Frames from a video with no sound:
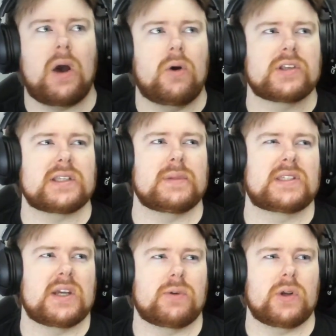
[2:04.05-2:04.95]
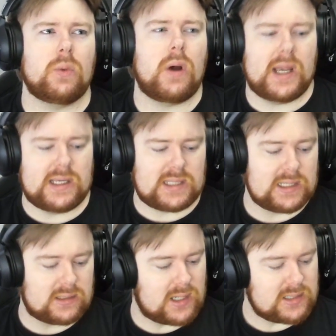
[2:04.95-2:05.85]
Honestly, material-wise,
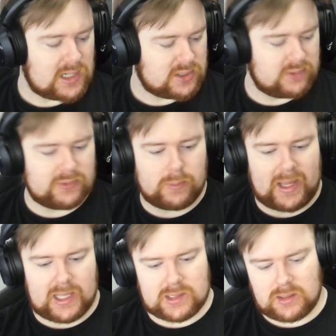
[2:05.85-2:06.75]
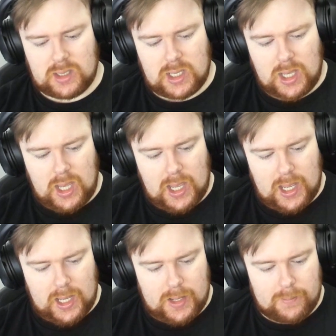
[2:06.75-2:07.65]
it doesn't actually feel bad.
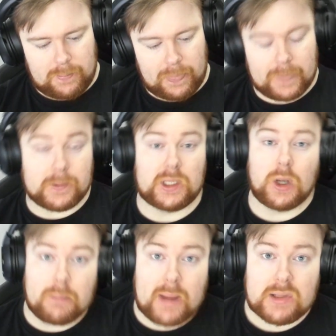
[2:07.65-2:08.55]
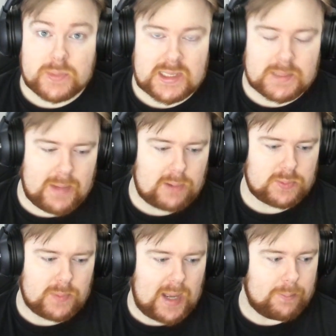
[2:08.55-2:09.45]
Um, you know, mouse mat's a mouse
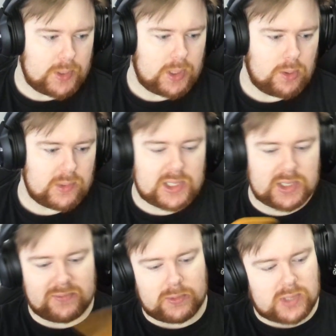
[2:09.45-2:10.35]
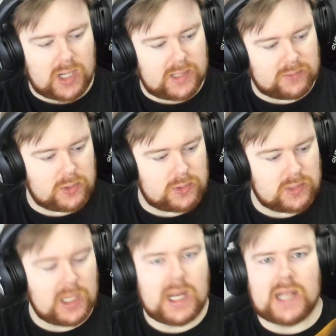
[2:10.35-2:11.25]
mat, but no, it actually feels kind of good.
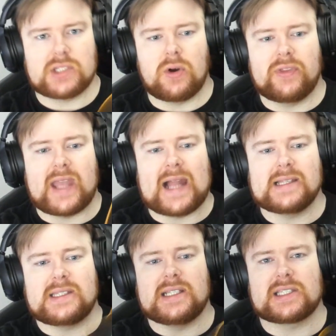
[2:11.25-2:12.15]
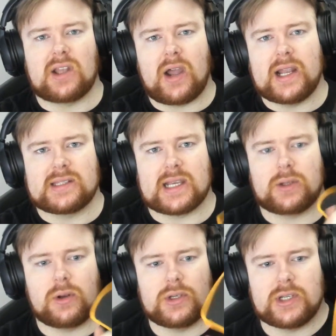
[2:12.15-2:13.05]
It's got the anti-slide
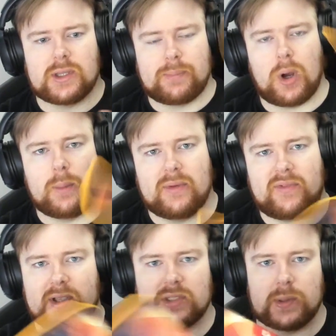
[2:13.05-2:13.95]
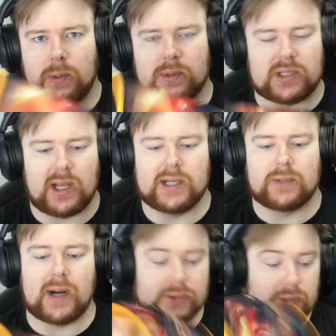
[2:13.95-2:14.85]
technology at the bottom of it, so it won't slide
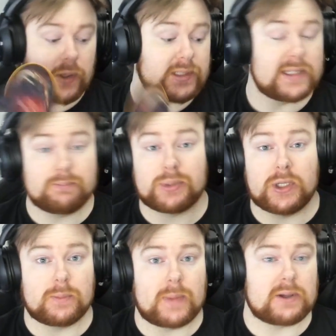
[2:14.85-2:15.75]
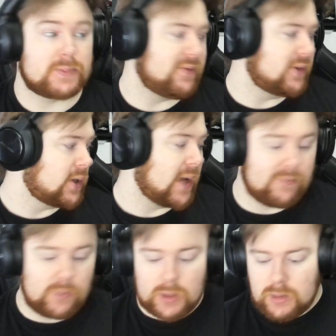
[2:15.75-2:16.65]
around. So honestly, pretty good mouse mat if you don't have
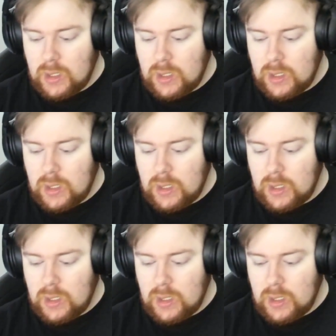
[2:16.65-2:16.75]
one.